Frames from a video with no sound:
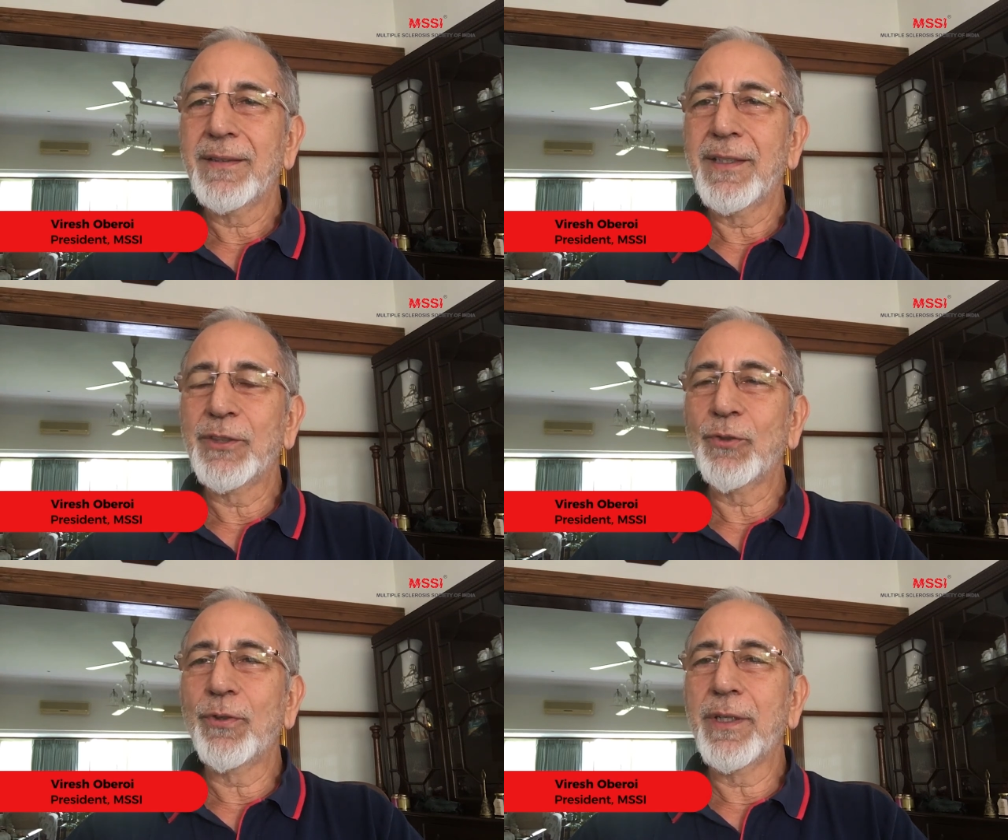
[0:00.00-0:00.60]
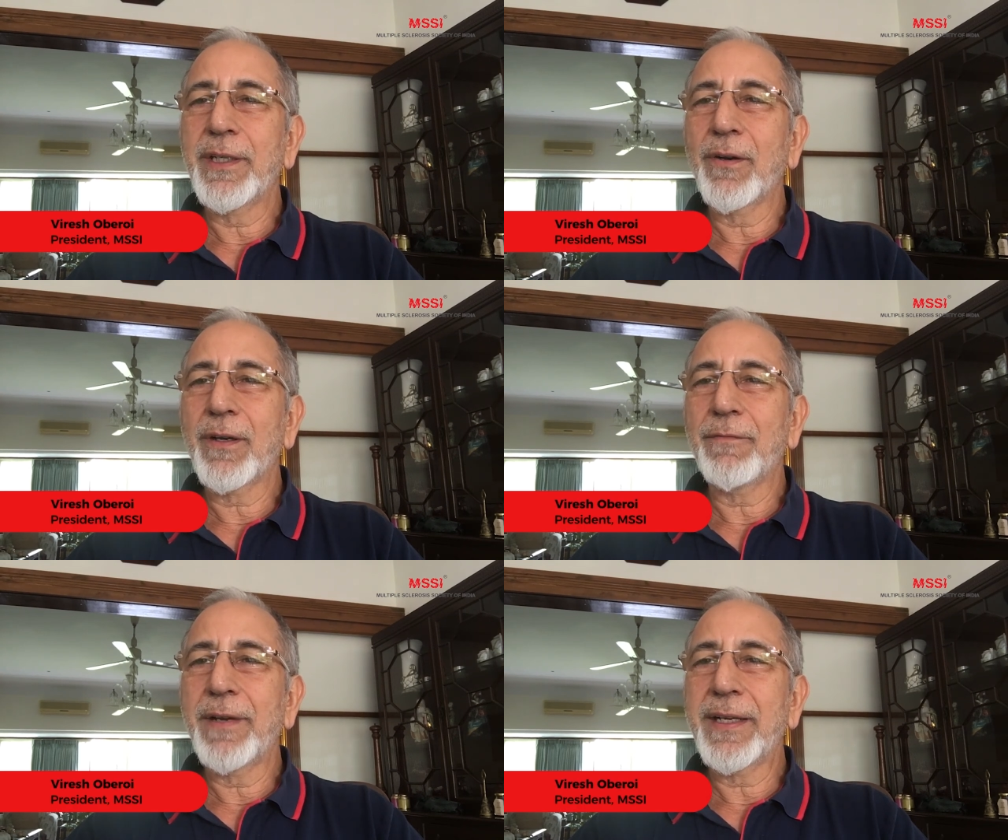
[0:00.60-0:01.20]
That's only
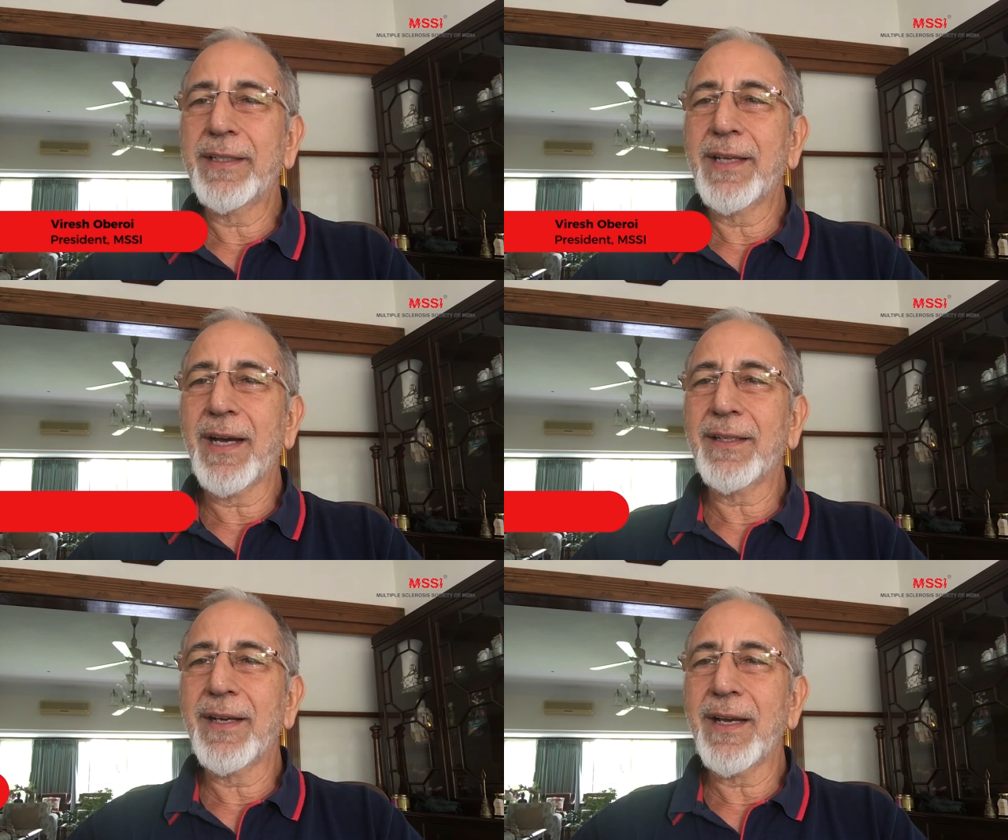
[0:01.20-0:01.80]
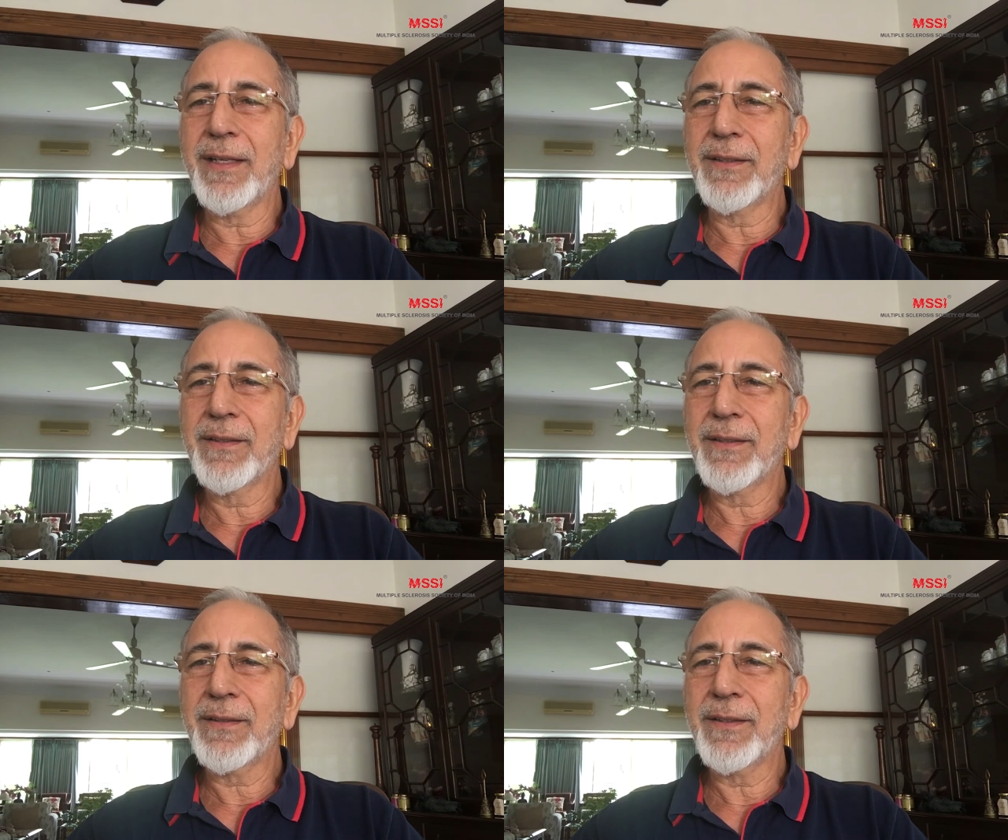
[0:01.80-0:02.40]
on a very dark night
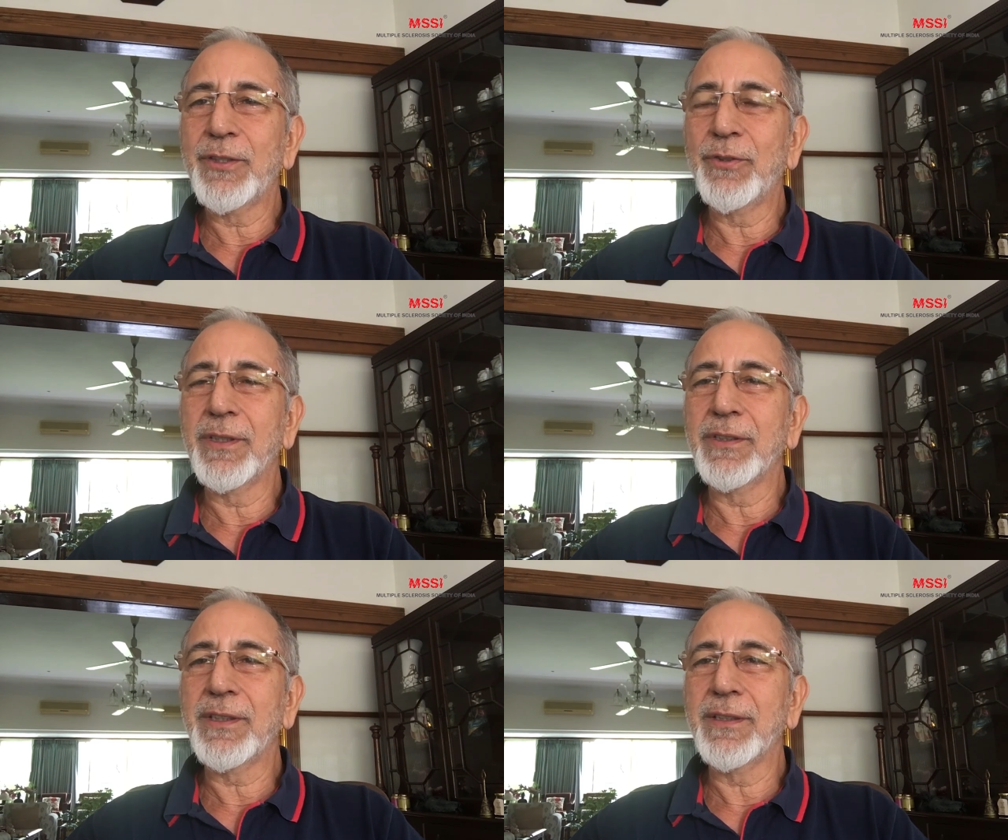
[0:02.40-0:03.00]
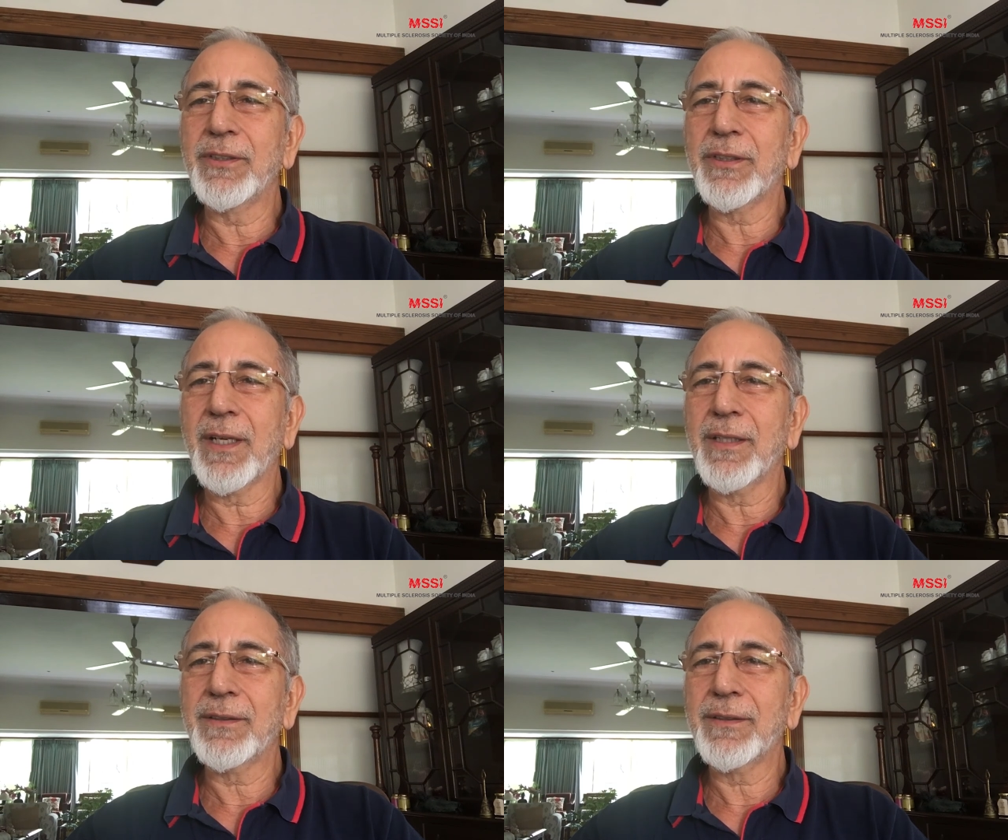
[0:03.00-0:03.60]
that you can see the
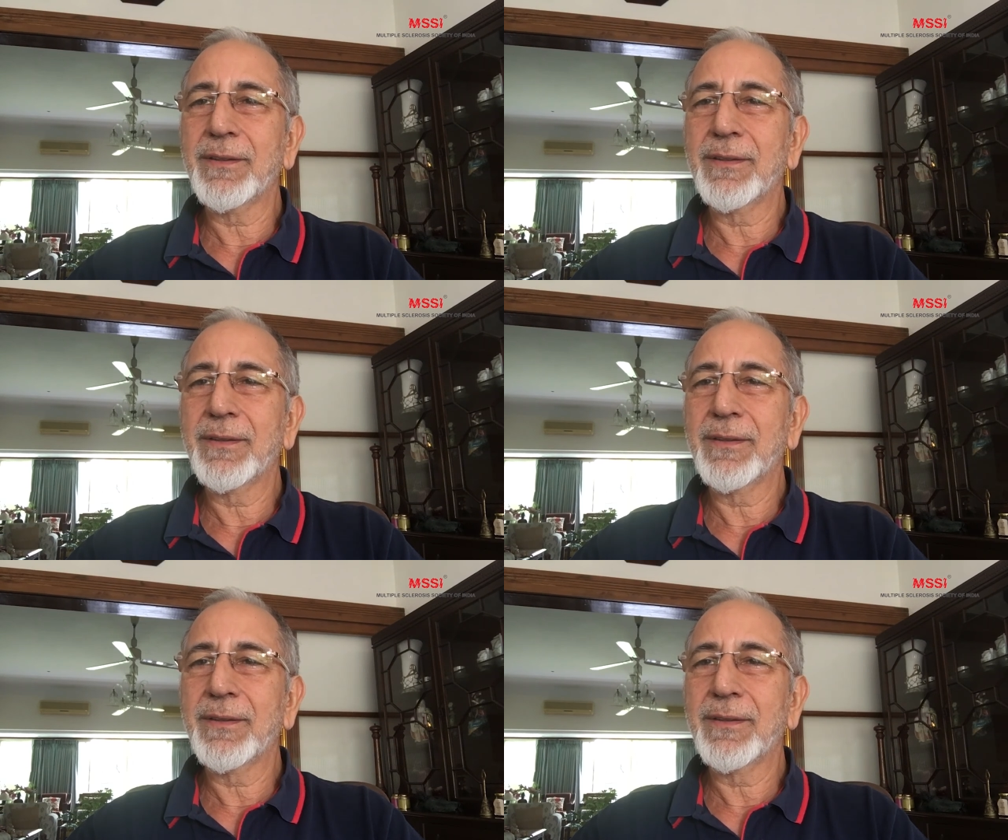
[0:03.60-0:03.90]
stars.